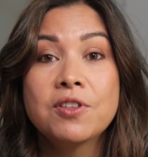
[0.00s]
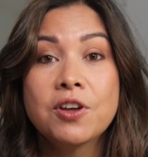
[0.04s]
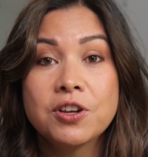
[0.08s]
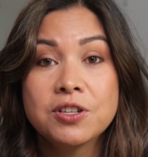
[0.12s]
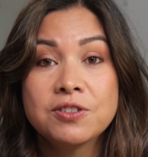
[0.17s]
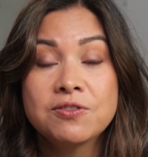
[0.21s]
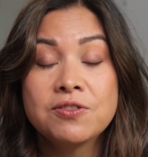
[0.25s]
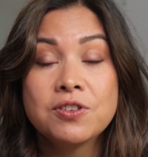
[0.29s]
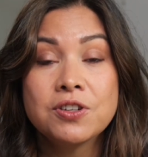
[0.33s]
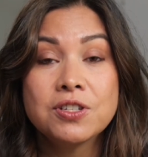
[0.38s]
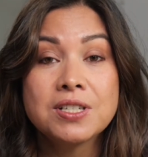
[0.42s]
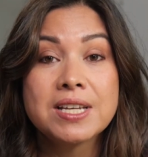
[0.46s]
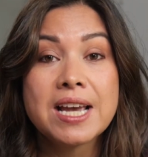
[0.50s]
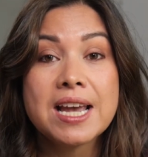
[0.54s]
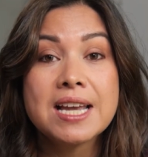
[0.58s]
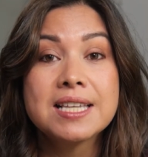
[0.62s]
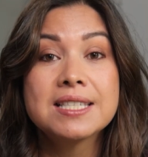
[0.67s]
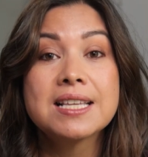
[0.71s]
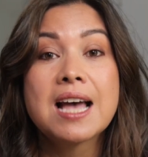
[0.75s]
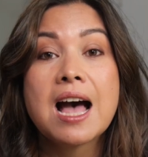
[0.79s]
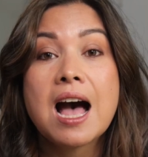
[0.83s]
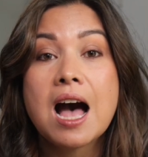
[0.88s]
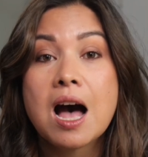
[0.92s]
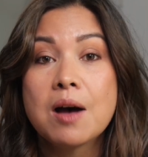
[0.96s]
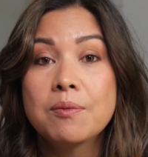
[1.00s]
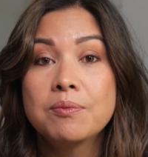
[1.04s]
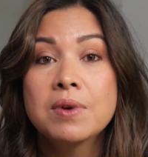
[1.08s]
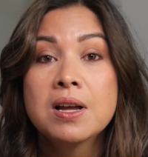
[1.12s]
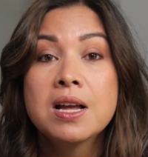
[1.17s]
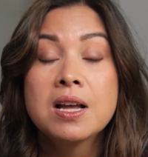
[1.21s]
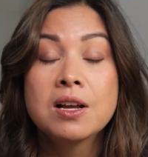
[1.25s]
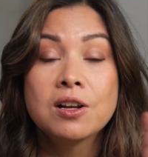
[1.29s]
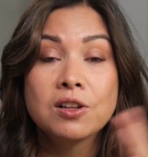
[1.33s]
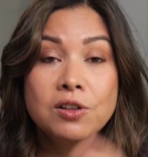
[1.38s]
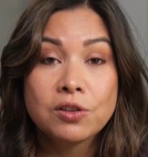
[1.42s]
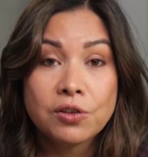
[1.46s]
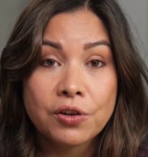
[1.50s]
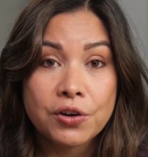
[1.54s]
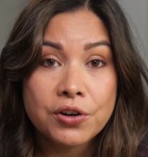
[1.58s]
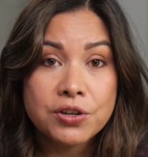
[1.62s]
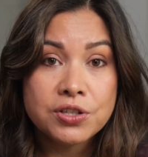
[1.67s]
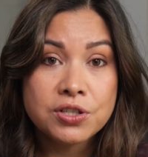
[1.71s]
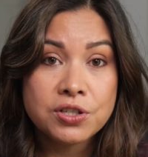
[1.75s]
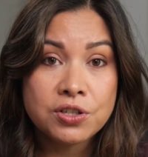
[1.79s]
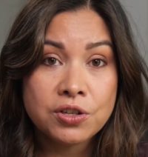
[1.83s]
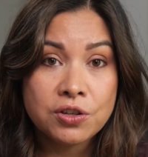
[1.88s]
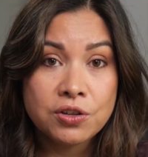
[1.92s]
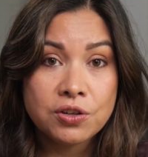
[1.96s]
those few days up
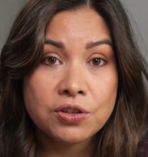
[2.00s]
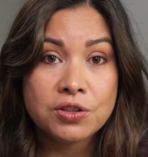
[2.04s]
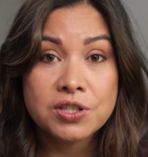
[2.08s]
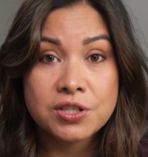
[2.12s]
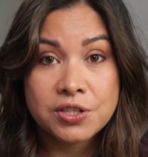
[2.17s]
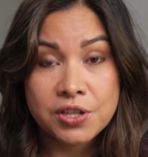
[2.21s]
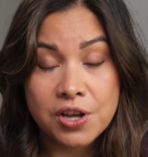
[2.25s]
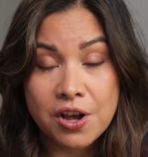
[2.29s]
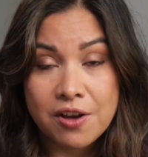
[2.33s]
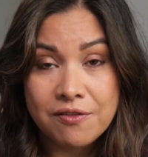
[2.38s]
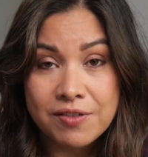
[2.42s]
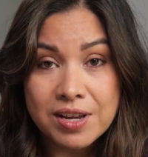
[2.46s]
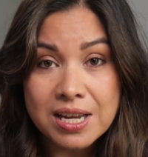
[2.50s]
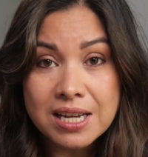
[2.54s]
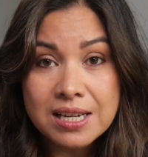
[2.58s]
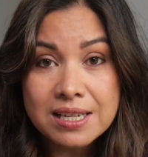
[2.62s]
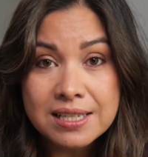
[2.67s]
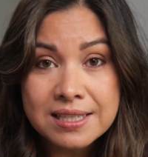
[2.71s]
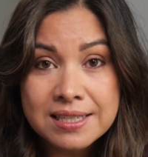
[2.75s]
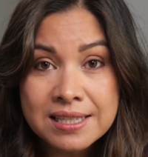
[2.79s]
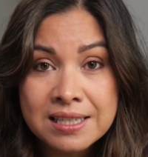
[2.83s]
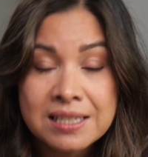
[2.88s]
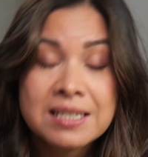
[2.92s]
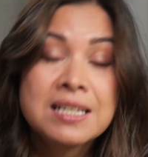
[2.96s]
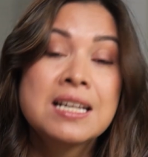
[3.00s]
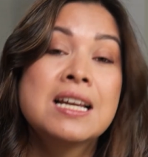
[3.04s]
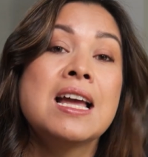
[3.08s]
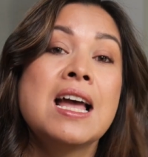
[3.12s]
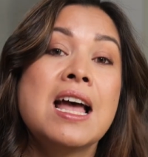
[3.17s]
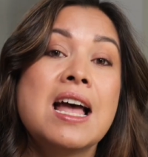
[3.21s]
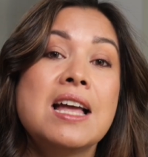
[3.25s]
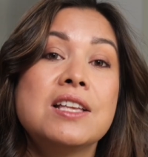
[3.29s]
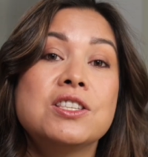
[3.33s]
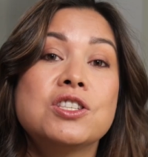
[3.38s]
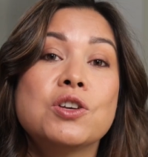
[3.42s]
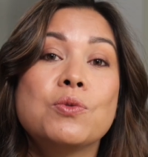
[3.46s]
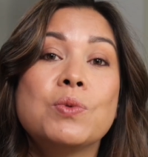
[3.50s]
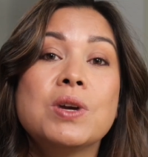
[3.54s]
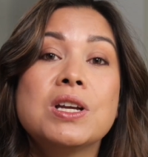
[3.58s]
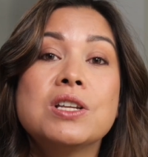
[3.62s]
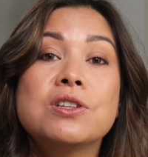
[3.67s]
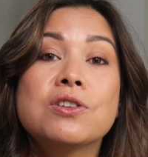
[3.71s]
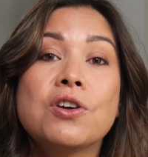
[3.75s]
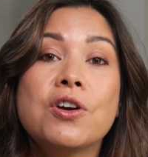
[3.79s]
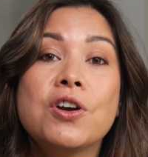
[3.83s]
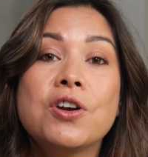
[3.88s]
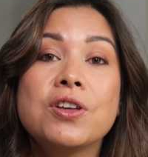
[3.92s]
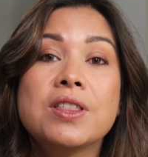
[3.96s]
close to the cervix. And so we
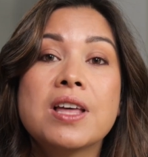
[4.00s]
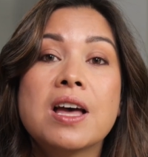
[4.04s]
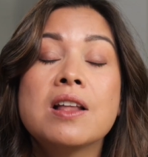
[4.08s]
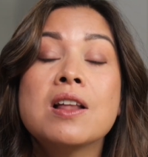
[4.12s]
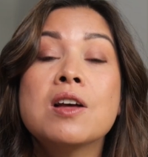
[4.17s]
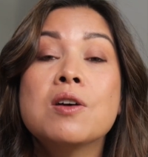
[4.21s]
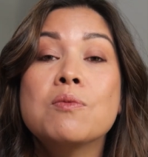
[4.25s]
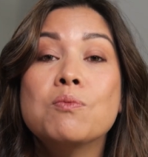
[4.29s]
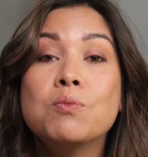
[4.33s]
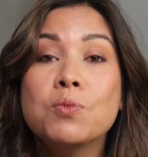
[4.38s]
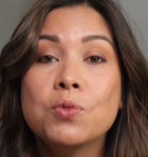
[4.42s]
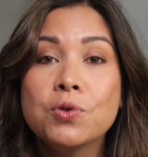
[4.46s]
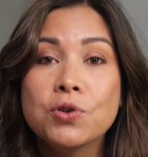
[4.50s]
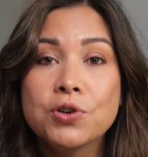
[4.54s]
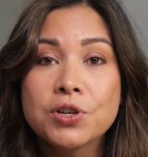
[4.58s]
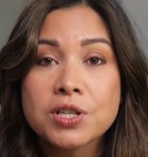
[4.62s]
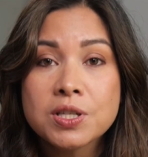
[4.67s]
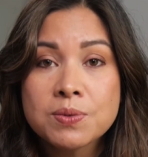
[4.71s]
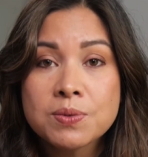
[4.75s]
know that more